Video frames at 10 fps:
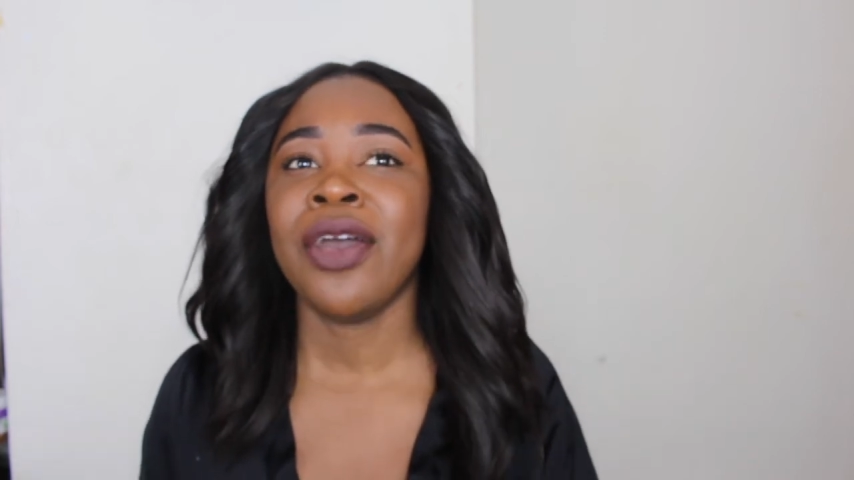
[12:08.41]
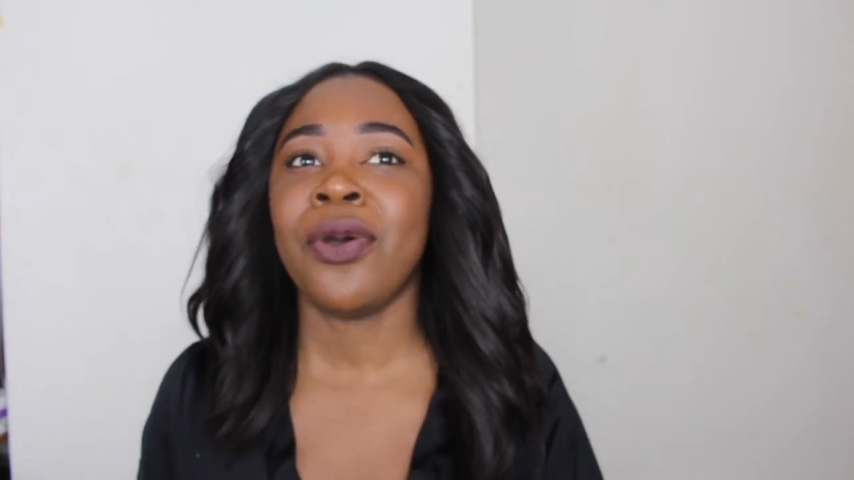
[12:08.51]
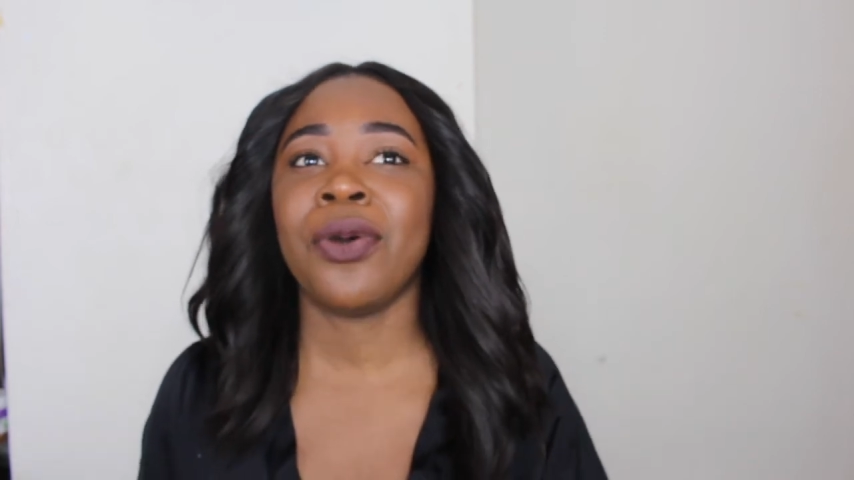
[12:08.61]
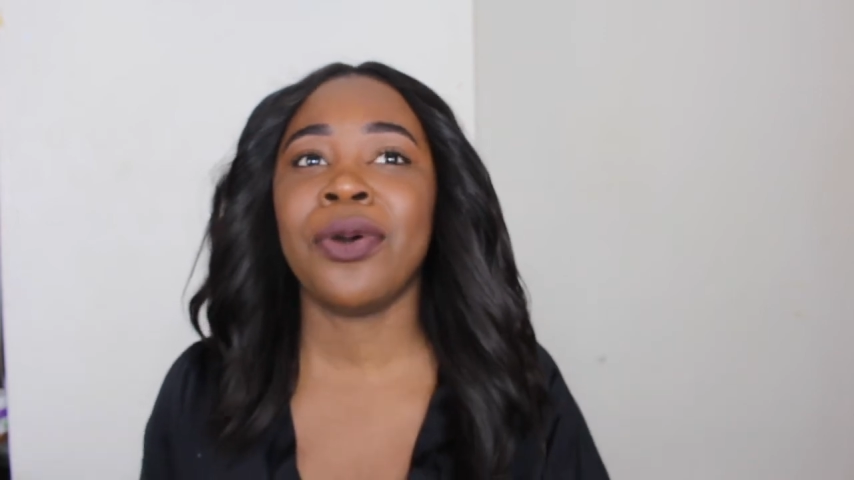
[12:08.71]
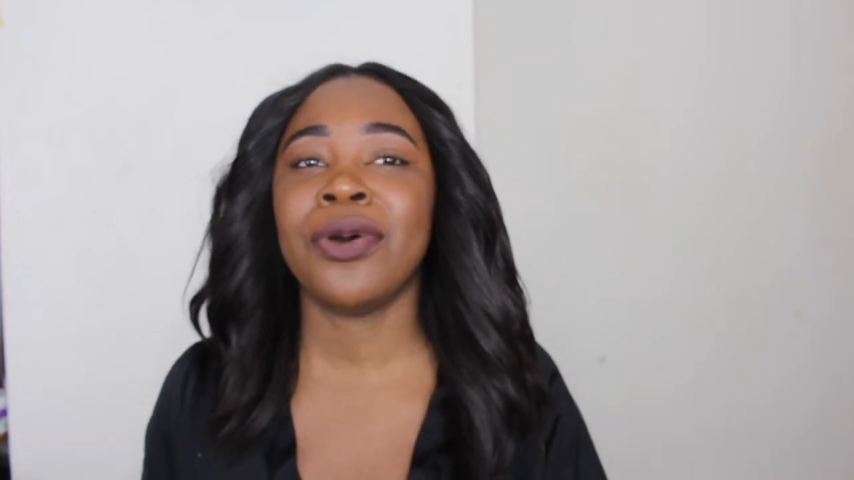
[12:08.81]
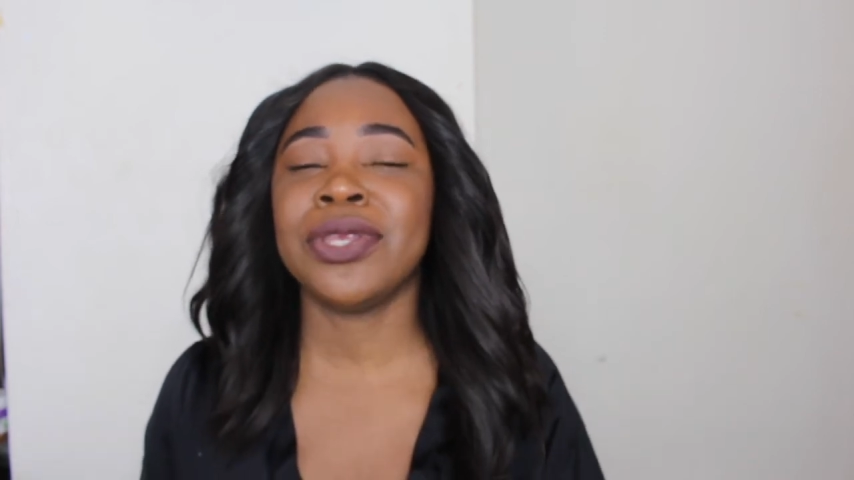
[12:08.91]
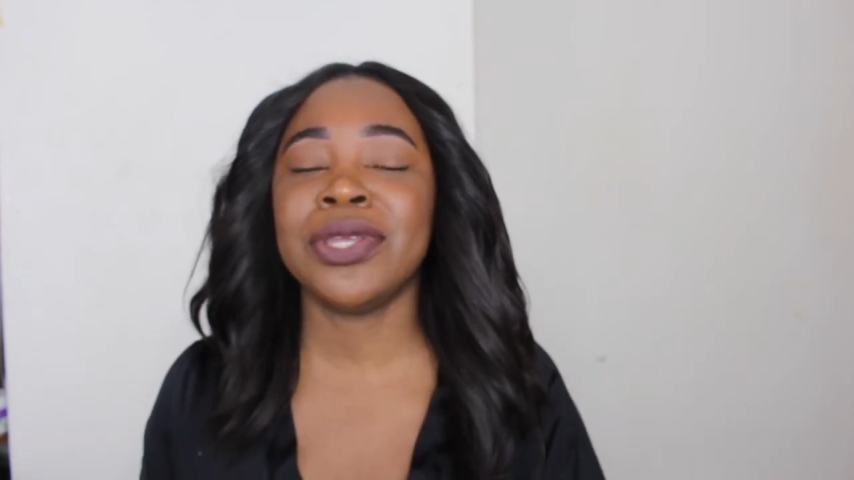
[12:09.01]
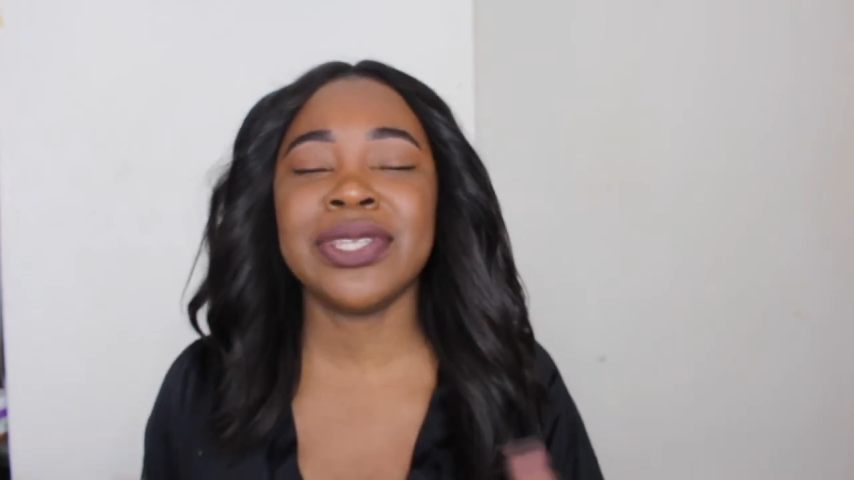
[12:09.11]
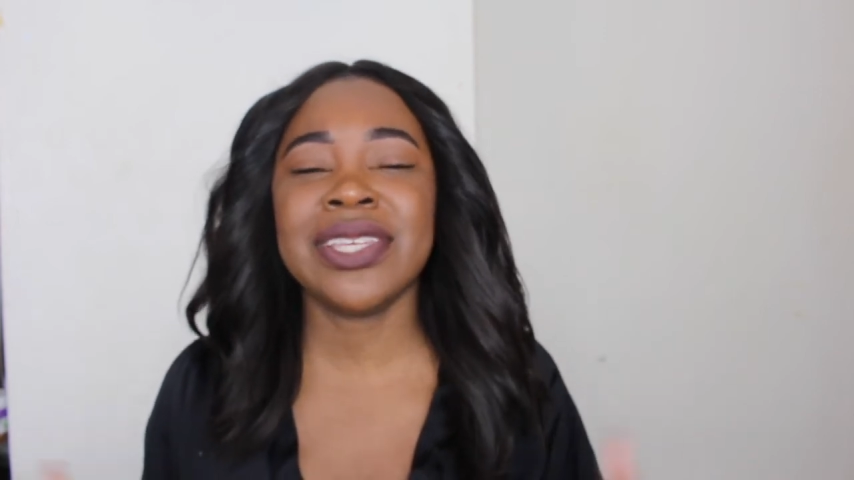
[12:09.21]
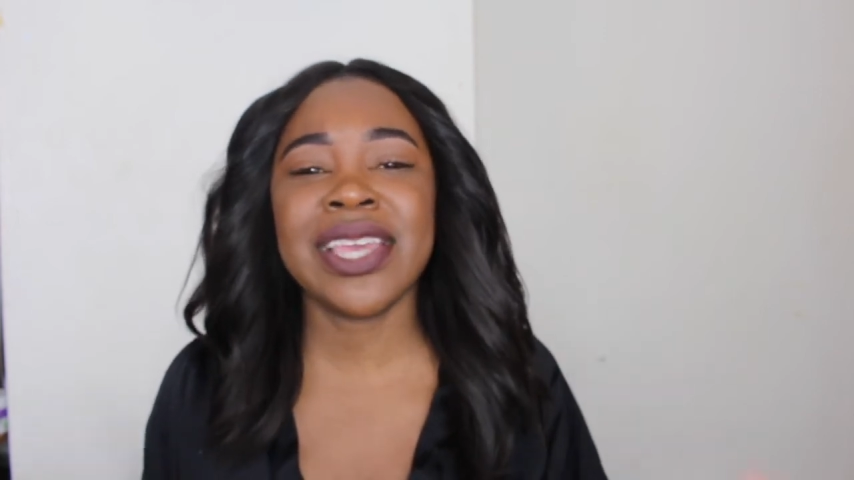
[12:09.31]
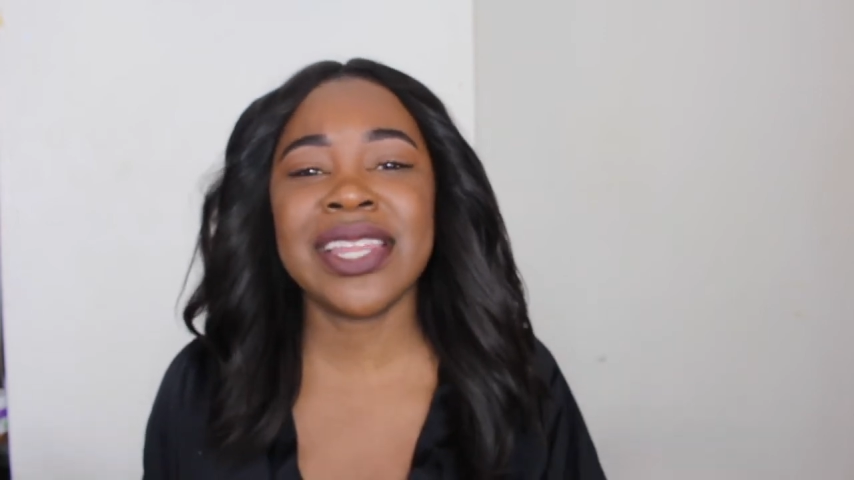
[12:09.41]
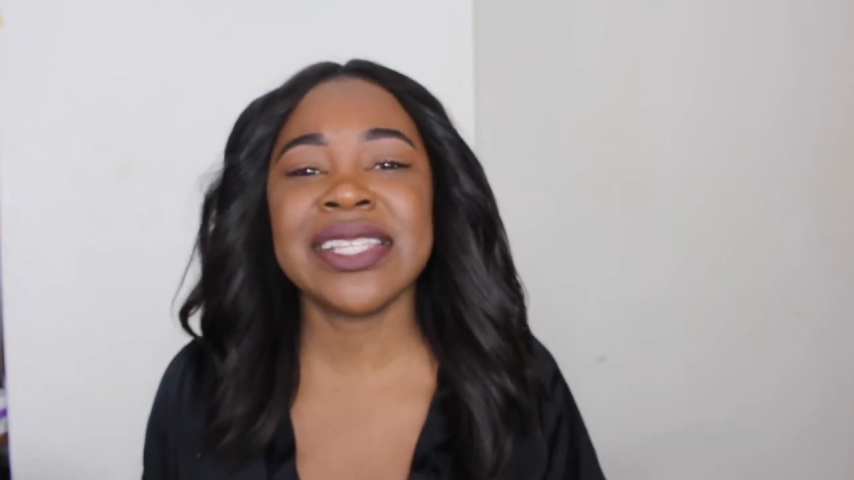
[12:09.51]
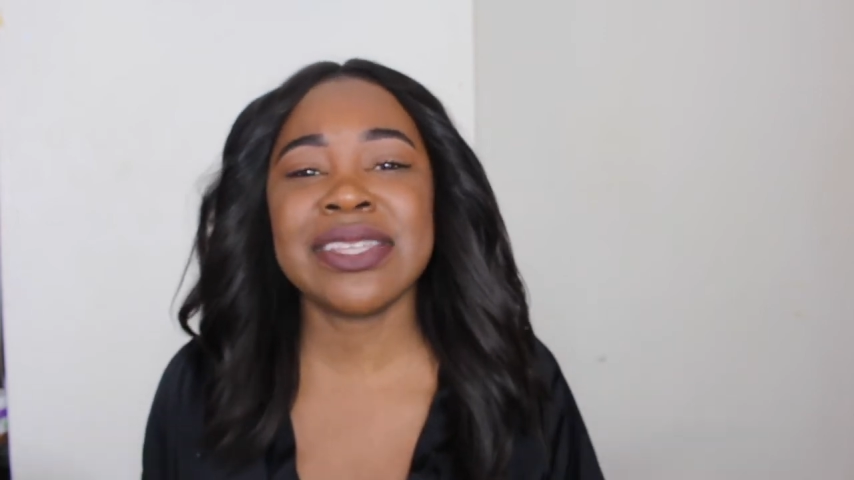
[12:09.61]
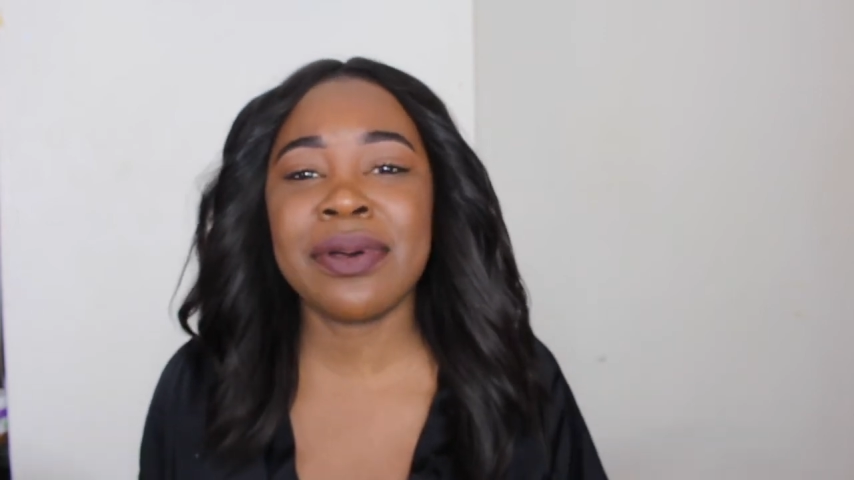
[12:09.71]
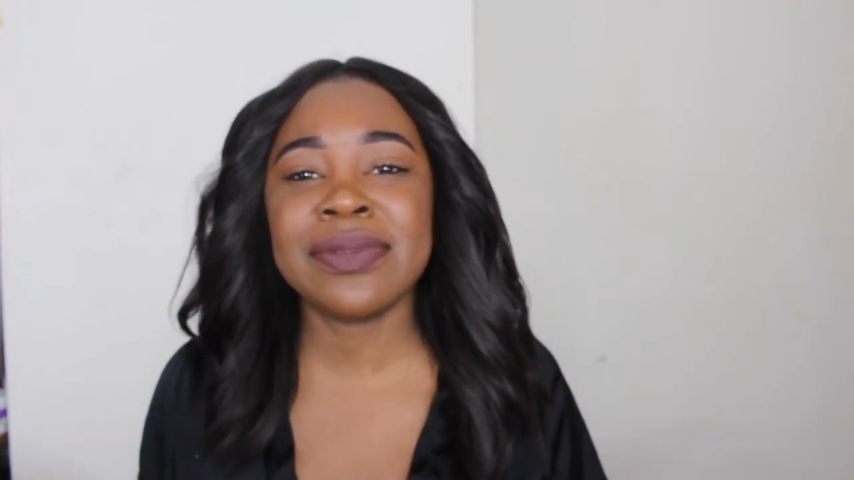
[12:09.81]
or you
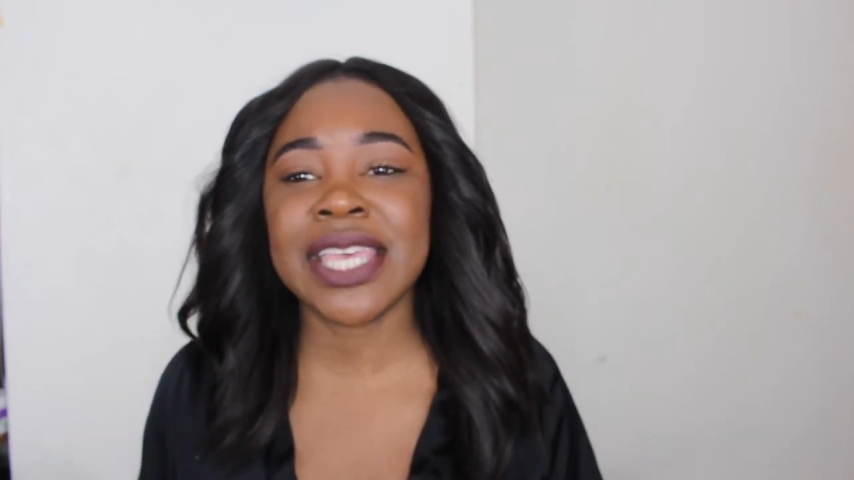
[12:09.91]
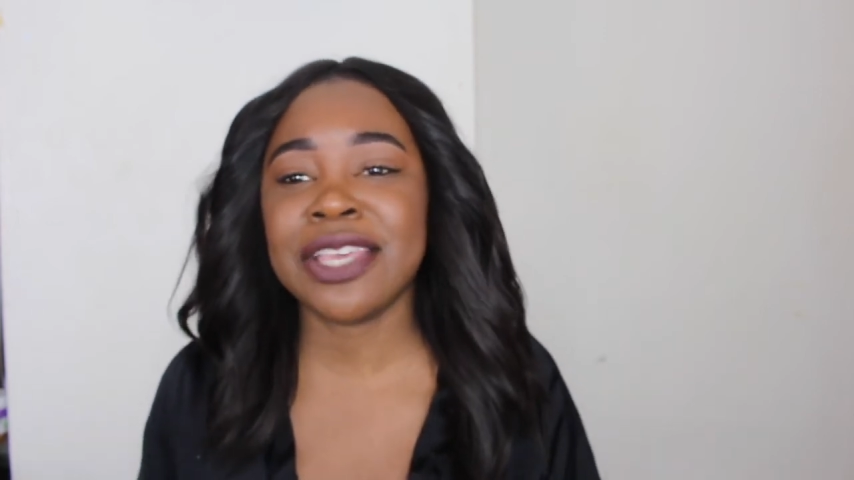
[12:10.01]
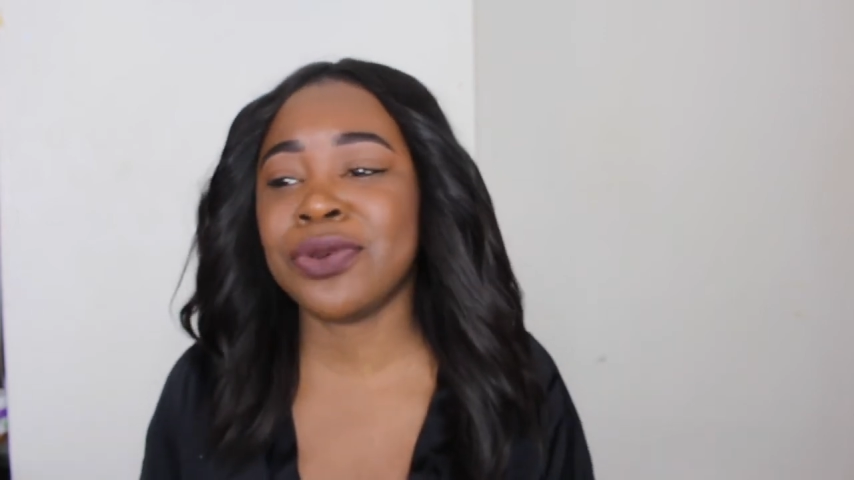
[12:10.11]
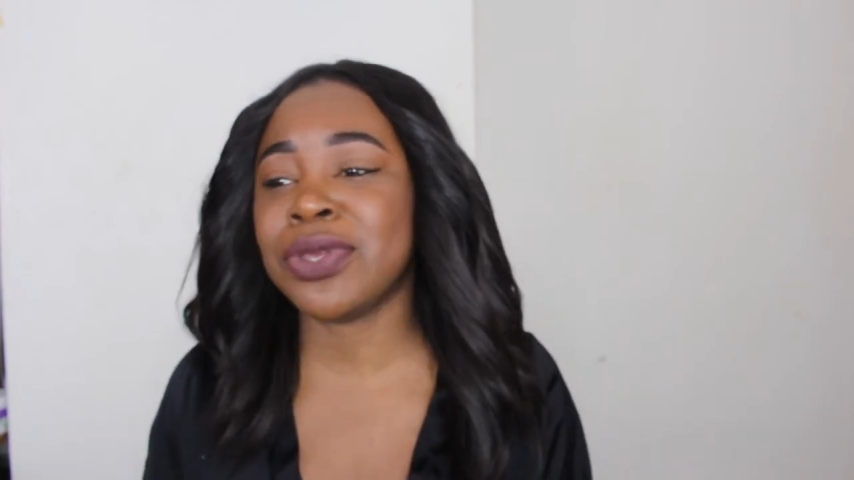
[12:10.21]
understand what I'm saying?